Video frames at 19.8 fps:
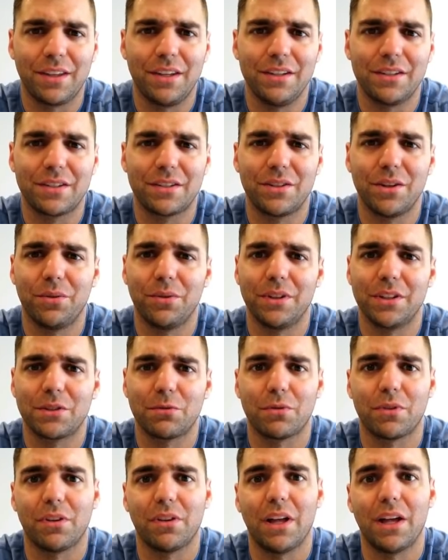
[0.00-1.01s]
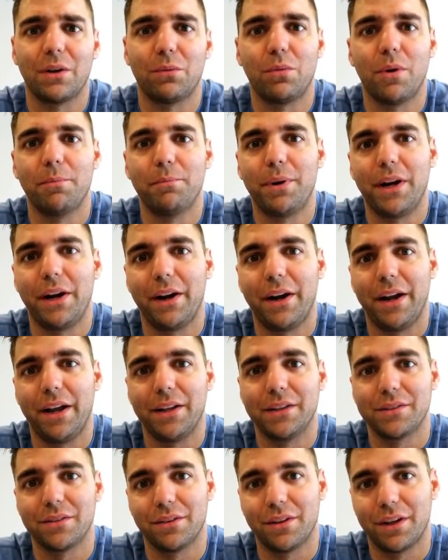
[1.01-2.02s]
He's doing this with a lot of 1-pair
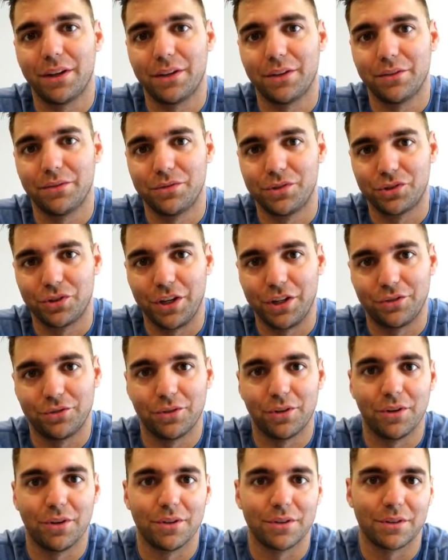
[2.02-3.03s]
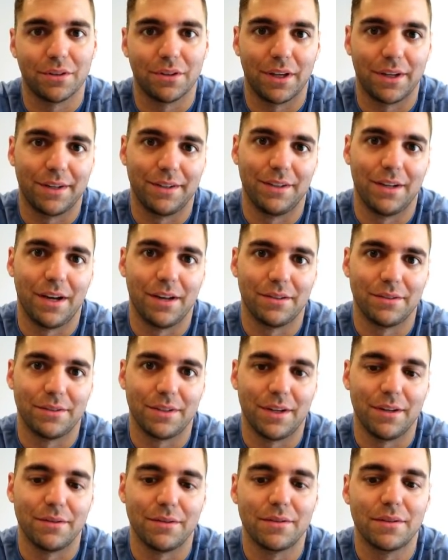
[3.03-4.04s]
hands, a lot of straight draws, a lot of
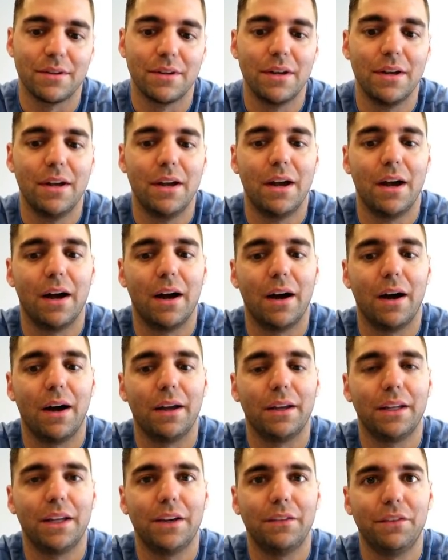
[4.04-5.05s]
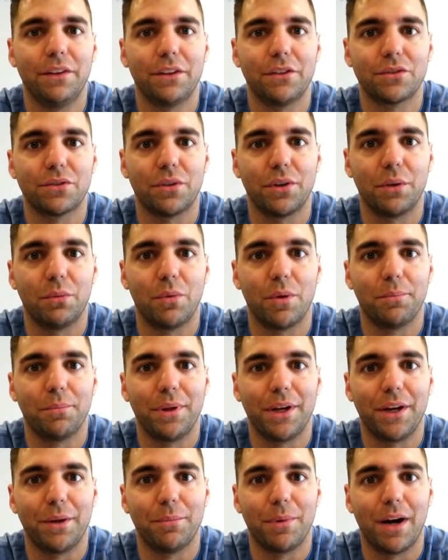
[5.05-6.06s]
nonsense. And given there's only 1
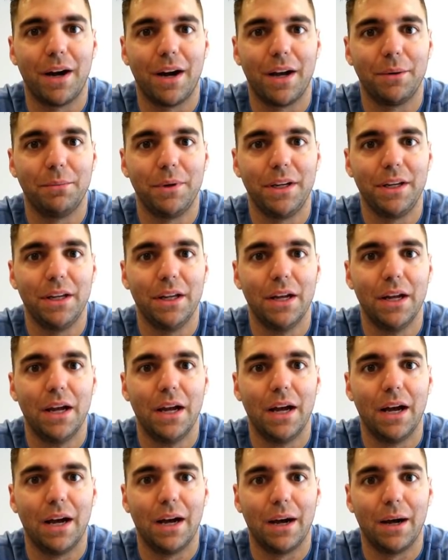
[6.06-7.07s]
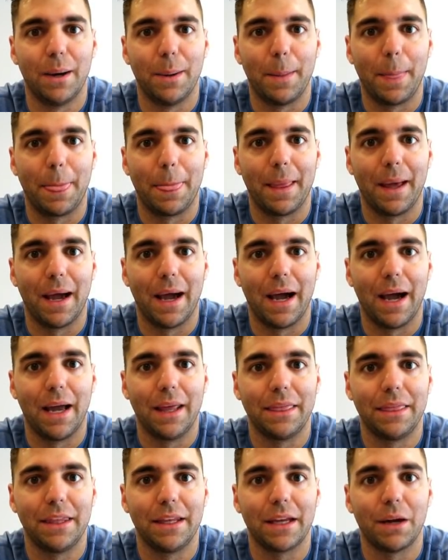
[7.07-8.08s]
player behind me, I
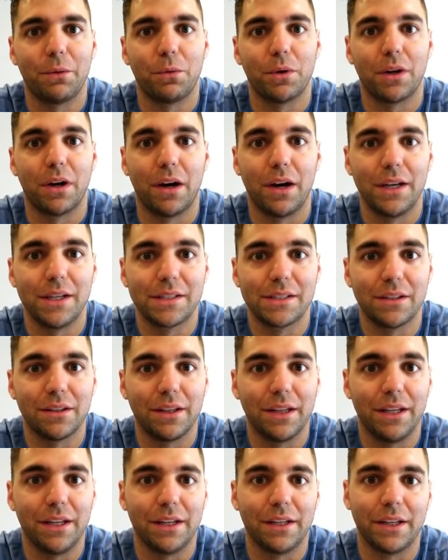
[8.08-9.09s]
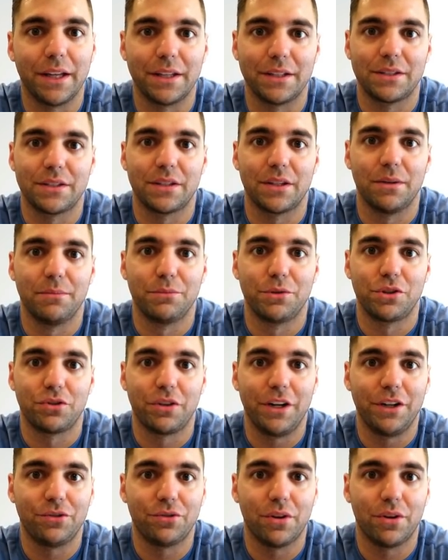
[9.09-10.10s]
think I want to isolate against some
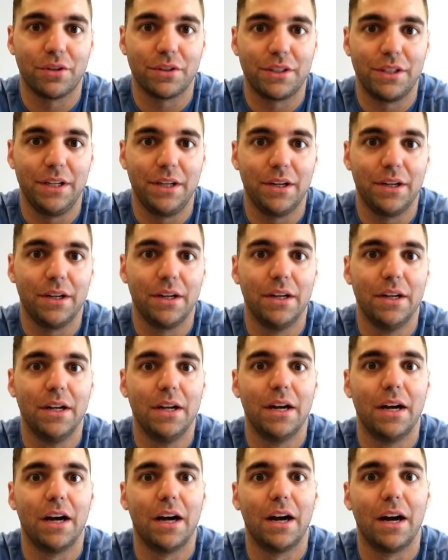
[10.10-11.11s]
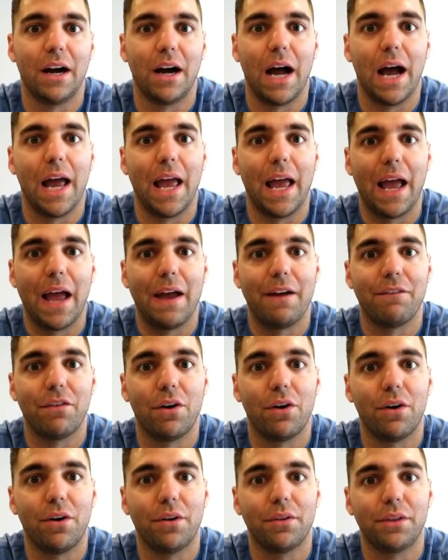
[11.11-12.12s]
straight draws here. I have
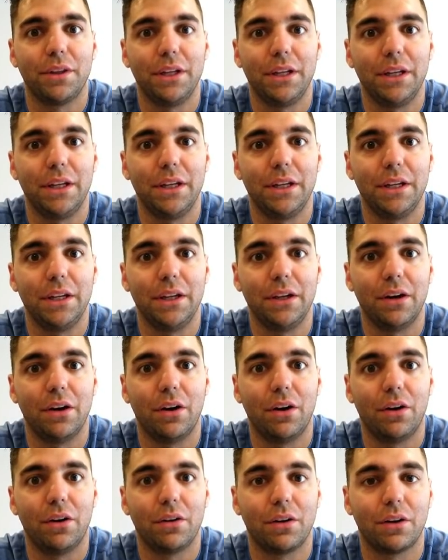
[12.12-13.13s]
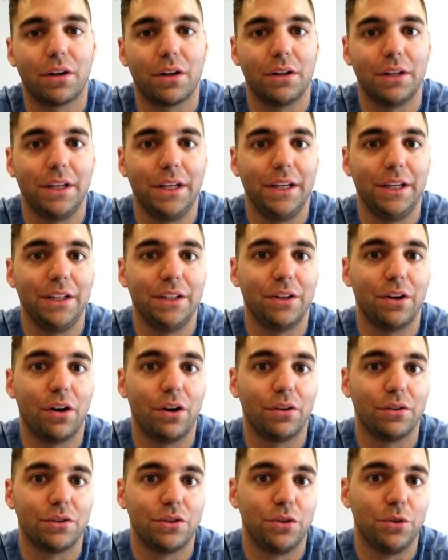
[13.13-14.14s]
all the clean
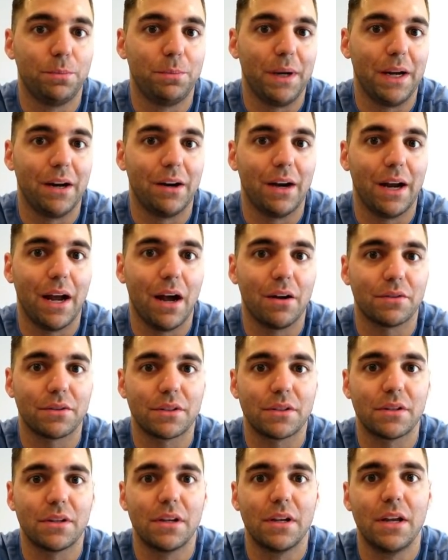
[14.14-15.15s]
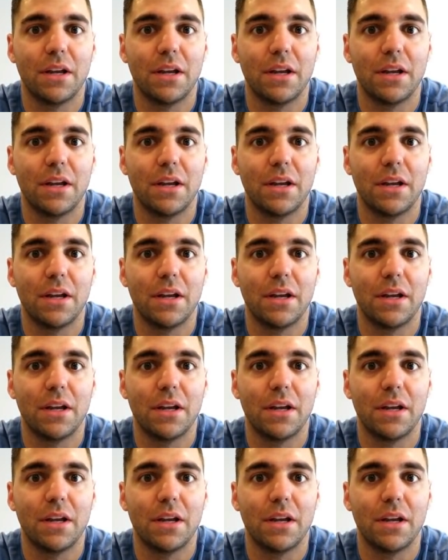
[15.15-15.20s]
2-pair outs,